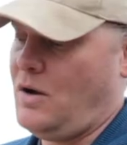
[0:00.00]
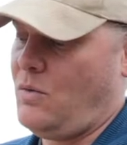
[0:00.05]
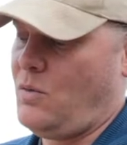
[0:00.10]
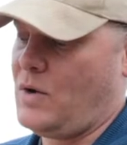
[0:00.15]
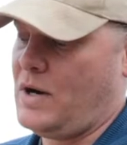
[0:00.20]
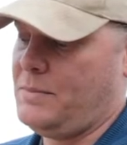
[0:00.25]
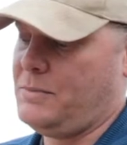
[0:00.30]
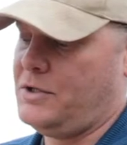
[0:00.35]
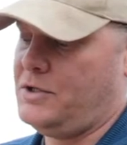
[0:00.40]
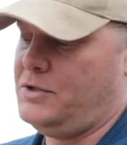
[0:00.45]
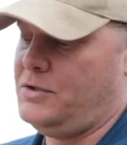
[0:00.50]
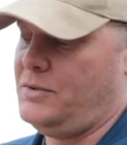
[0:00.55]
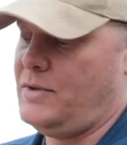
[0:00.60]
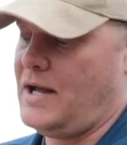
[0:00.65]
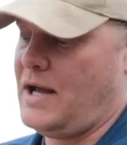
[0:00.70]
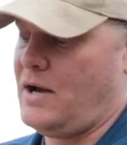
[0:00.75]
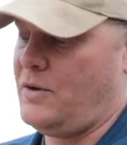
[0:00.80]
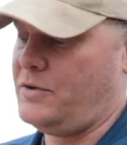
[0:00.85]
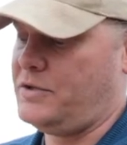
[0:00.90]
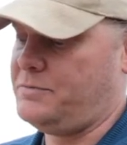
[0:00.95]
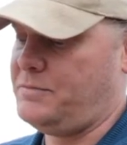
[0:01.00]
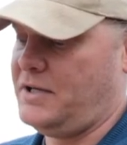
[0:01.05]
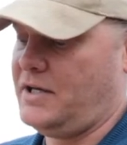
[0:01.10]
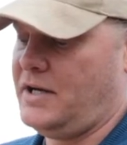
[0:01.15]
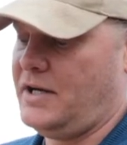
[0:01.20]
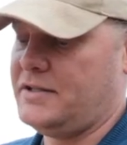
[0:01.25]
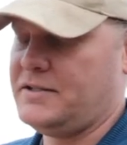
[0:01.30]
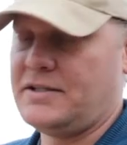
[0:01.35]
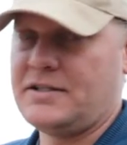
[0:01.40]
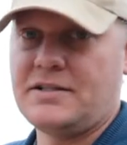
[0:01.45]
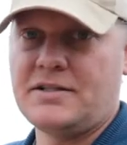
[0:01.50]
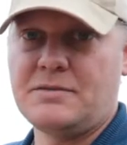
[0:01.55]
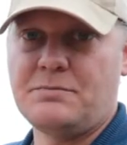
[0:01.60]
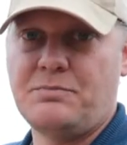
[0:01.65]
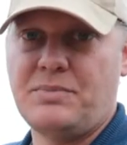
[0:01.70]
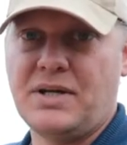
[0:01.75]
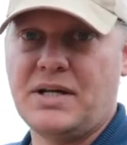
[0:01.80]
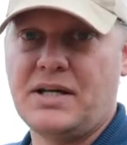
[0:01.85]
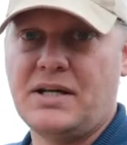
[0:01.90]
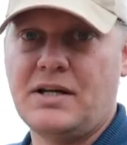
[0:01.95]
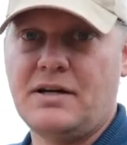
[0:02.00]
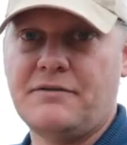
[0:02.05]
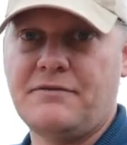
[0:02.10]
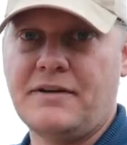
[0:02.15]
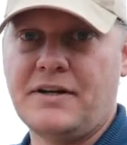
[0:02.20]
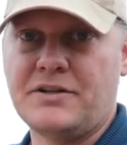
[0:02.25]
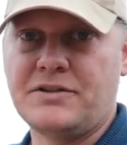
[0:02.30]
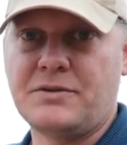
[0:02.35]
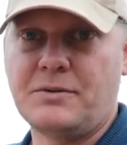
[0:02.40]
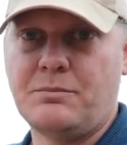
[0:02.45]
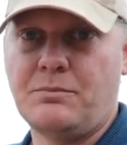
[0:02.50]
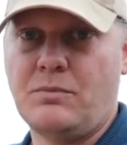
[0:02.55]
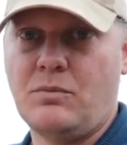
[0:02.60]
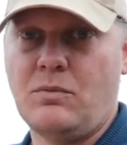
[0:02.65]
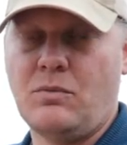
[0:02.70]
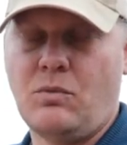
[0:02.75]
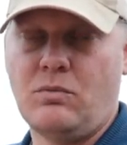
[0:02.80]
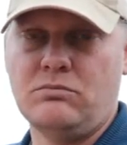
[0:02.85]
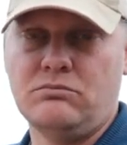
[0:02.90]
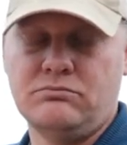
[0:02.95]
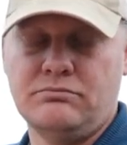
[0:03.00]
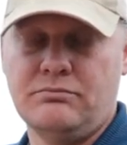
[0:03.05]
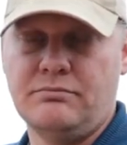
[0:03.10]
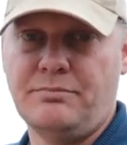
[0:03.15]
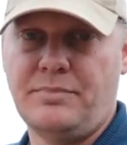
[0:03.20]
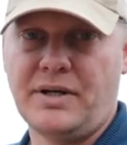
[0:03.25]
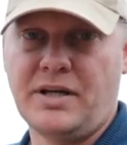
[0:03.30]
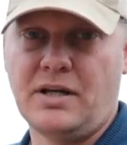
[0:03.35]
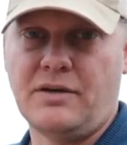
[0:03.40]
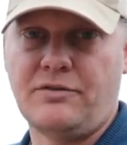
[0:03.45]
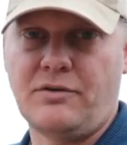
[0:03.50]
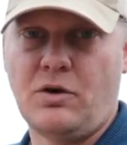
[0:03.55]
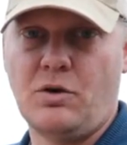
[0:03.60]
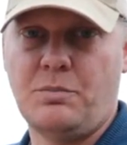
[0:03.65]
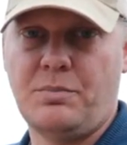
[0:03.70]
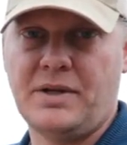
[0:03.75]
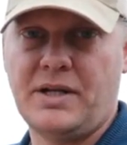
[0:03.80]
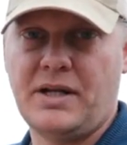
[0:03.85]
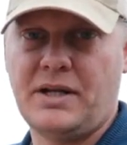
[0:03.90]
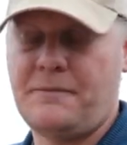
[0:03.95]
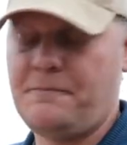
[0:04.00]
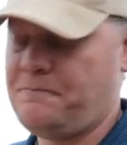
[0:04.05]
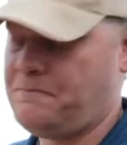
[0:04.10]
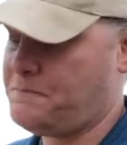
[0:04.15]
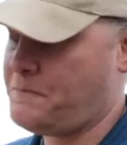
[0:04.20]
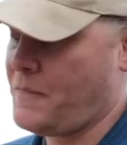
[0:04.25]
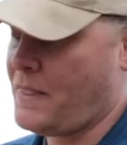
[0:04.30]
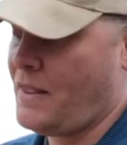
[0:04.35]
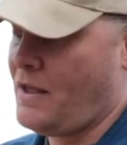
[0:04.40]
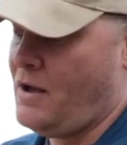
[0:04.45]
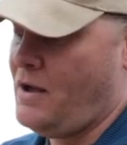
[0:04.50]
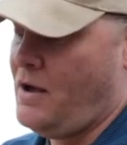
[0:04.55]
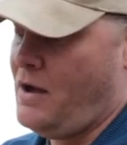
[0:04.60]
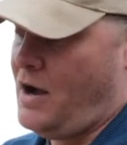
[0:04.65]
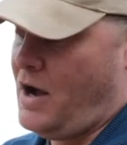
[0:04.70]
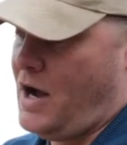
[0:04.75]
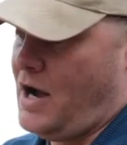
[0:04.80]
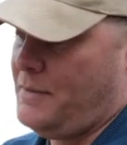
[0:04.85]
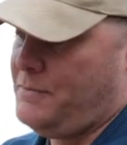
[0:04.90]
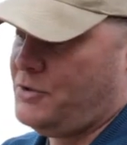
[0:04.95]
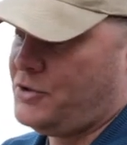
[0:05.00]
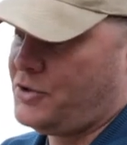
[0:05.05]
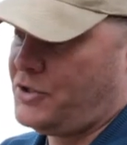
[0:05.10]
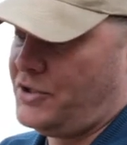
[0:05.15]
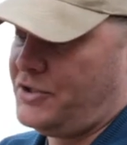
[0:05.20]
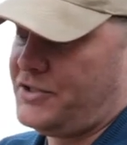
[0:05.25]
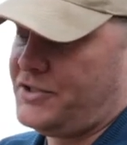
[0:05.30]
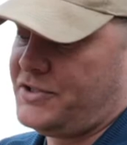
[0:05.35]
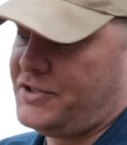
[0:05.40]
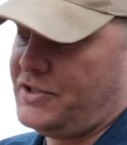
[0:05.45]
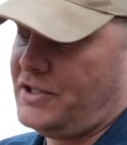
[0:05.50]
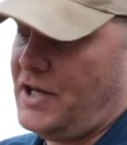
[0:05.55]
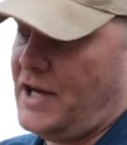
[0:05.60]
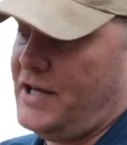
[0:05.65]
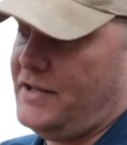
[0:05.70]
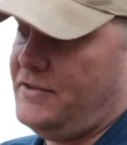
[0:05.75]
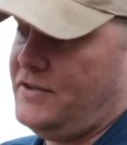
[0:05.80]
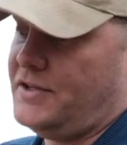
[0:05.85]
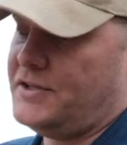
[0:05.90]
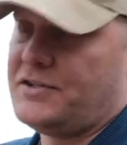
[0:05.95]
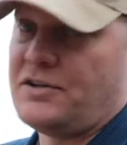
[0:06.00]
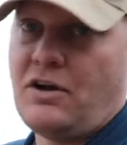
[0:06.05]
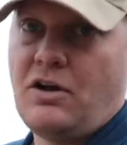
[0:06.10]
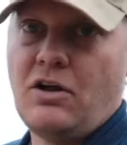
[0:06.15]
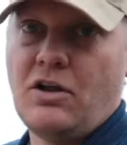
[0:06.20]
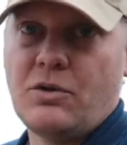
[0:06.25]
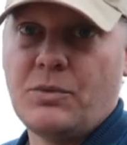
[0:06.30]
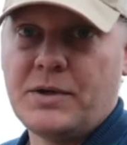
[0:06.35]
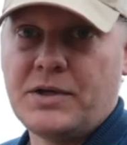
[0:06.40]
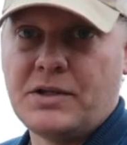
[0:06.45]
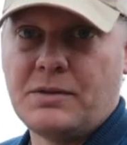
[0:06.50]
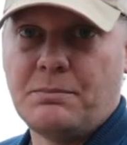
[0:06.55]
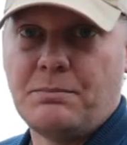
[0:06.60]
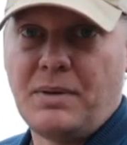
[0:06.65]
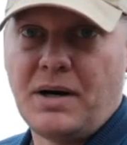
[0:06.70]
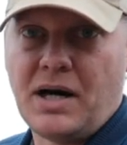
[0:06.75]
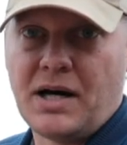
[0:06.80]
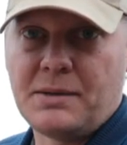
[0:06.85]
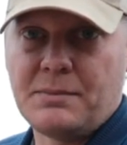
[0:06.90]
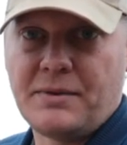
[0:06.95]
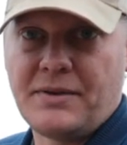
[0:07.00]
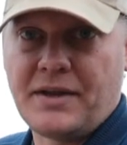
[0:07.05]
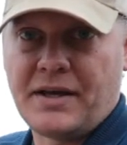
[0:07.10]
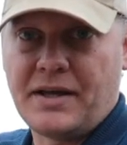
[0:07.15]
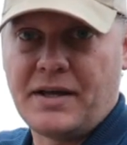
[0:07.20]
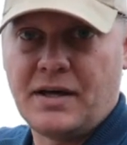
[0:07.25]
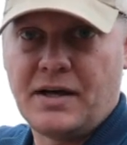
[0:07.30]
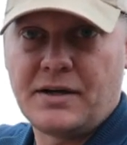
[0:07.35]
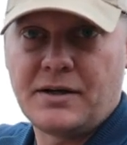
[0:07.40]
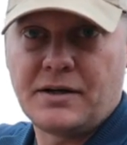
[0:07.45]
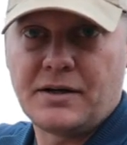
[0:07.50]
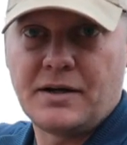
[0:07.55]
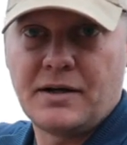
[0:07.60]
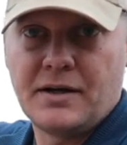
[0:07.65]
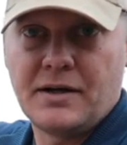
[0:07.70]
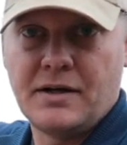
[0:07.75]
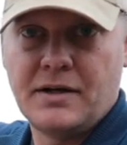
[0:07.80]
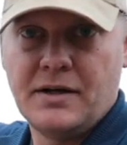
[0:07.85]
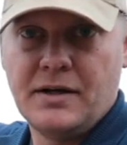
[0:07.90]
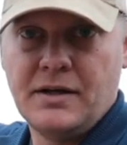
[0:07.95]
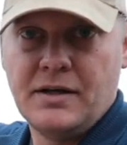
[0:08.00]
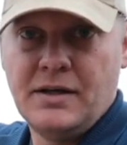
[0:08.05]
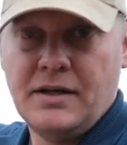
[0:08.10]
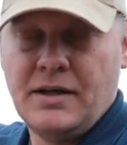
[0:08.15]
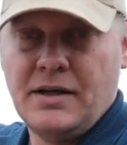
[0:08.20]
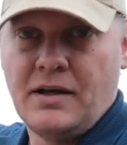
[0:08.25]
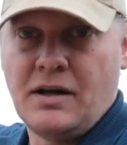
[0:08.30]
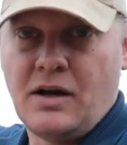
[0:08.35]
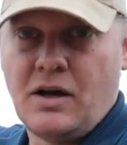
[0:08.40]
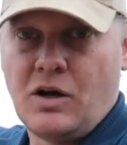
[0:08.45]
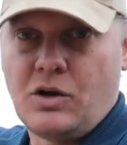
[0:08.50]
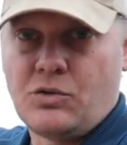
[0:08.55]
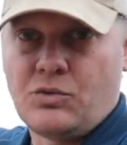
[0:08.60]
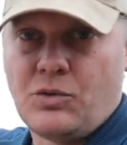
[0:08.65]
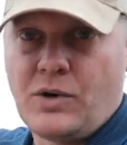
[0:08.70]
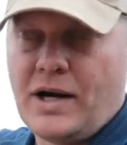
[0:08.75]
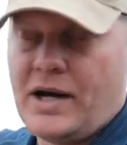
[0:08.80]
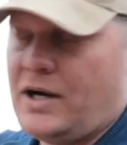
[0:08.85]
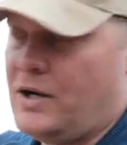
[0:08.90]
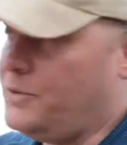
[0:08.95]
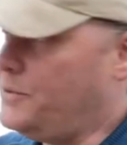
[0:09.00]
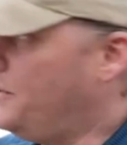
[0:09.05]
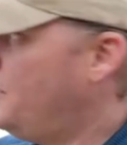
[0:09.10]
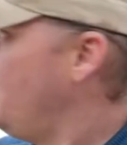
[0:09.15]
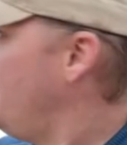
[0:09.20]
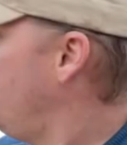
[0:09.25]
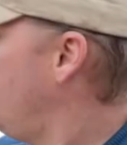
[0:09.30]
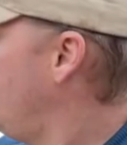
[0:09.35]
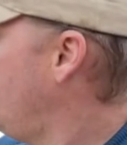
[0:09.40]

What I'm gonna do now is because this is big enough and it's a big enough opening, I'm just gonna slide this all the way to the bottom of the gutter around